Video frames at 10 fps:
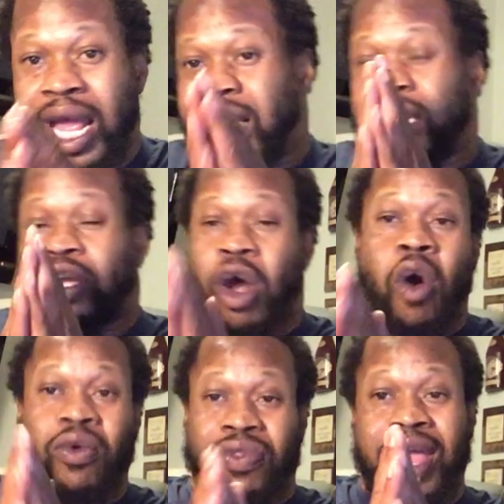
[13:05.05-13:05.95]
have
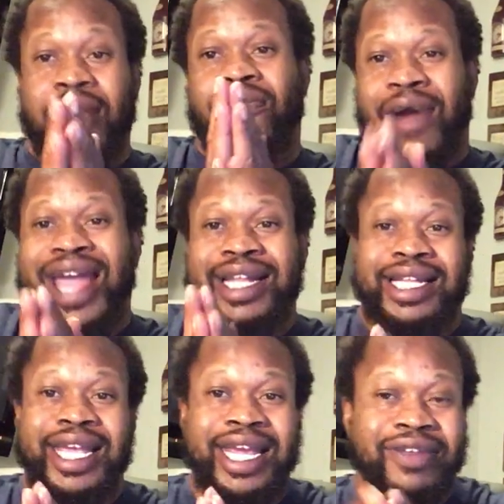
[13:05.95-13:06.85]
caught that
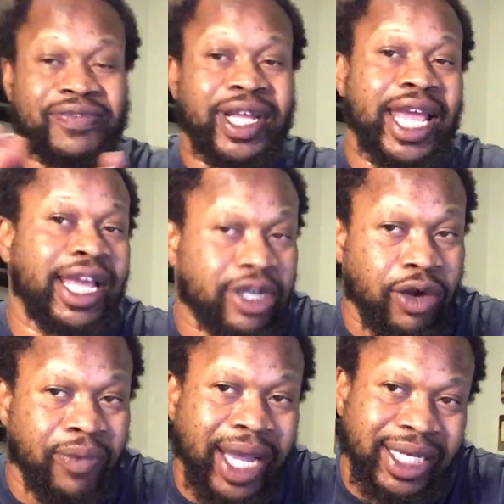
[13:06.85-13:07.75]
right then if an
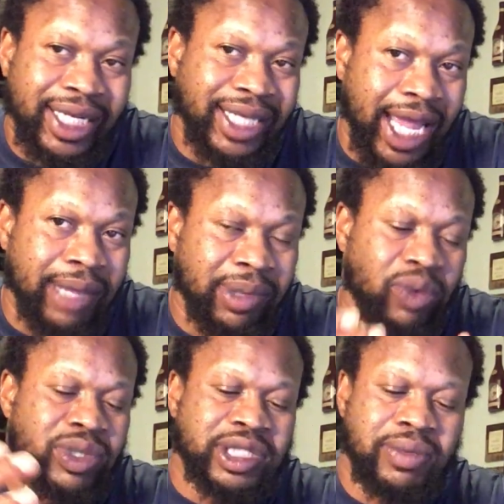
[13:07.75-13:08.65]
incorrect
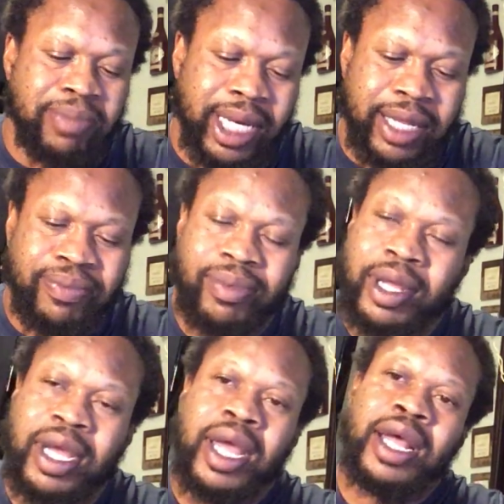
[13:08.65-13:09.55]
indictment was submitted?
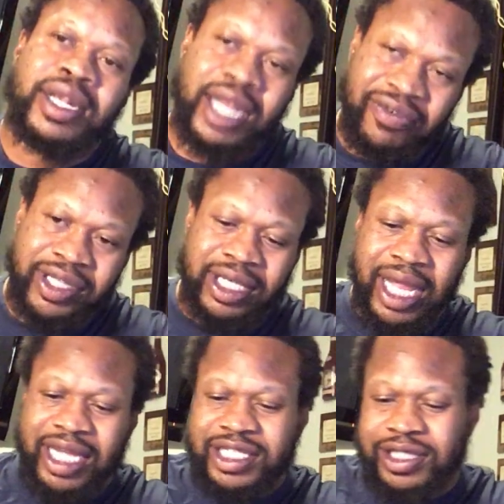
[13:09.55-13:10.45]

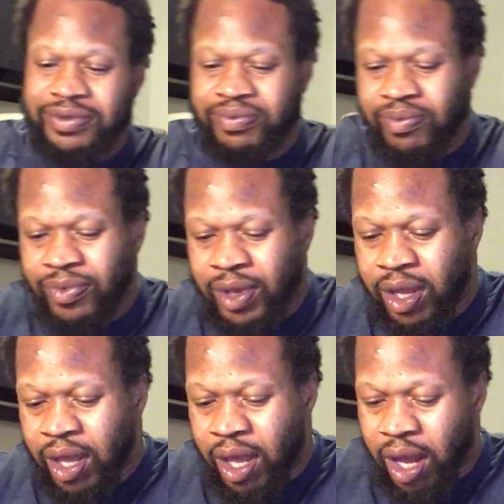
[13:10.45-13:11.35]
Nevertheless,
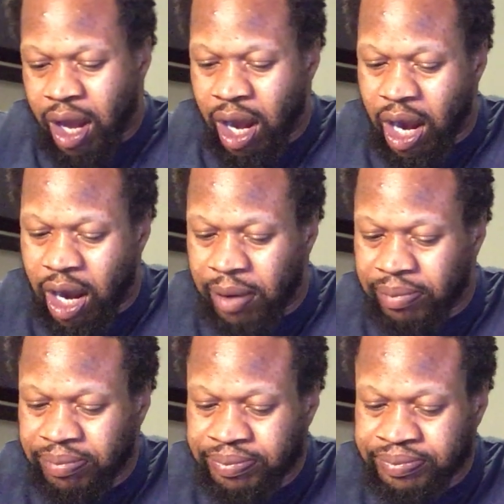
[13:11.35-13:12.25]

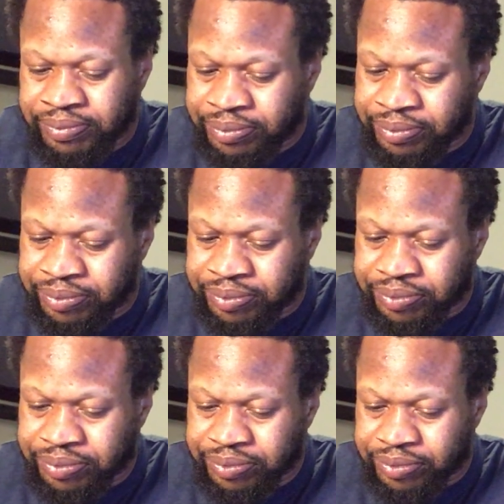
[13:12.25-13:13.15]

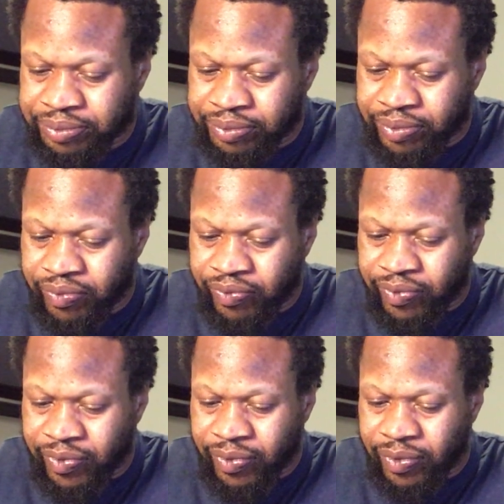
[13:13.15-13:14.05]

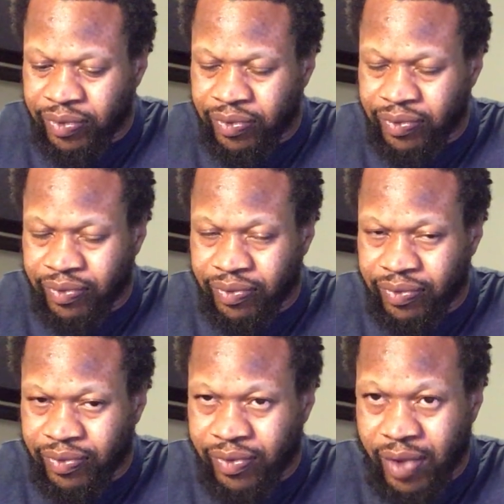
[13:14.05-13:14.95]

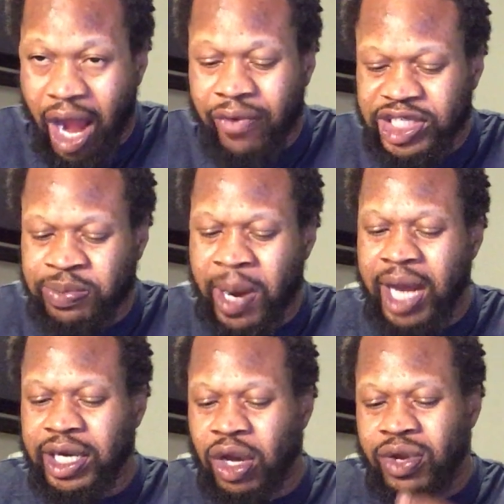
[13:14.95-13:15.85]
I
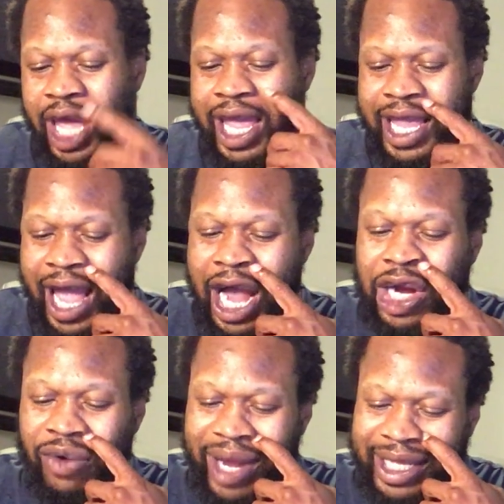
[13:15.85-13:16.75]
responded, okay, I'll
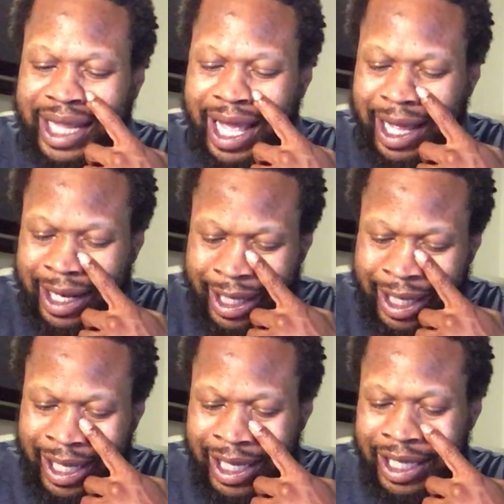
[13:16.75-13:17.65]
correct that.
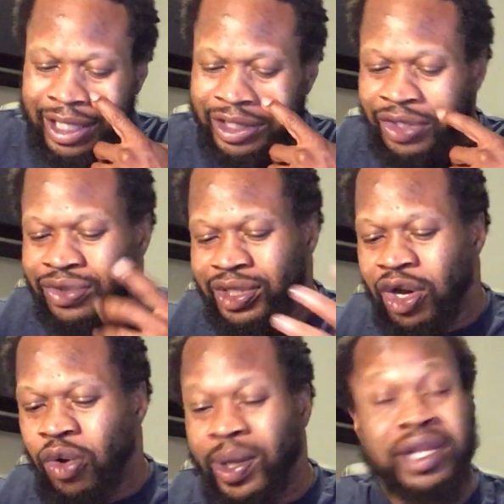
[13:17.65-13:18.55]
Do you
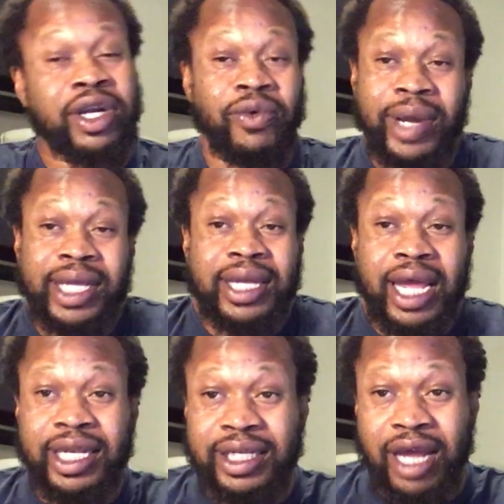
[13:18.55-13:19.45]
know where the correct
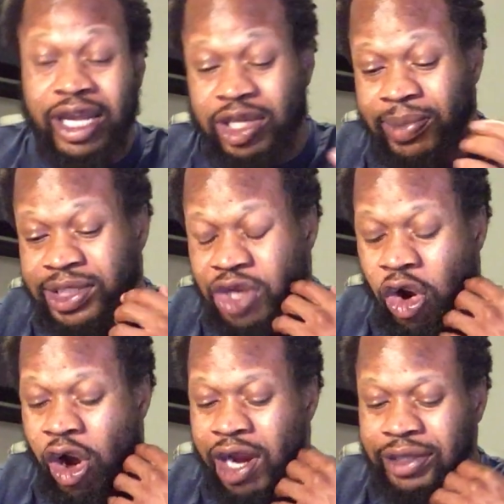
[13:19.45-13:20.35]
documents
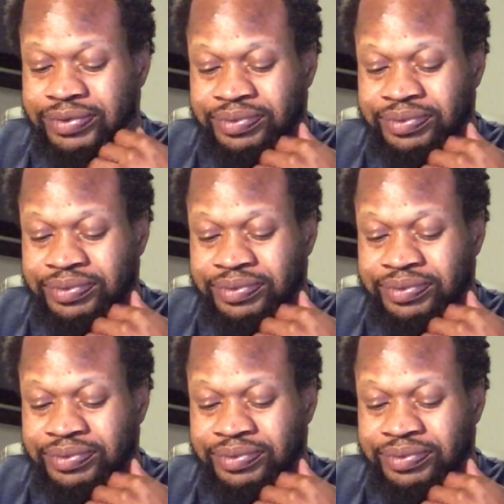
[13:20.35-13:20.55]
are?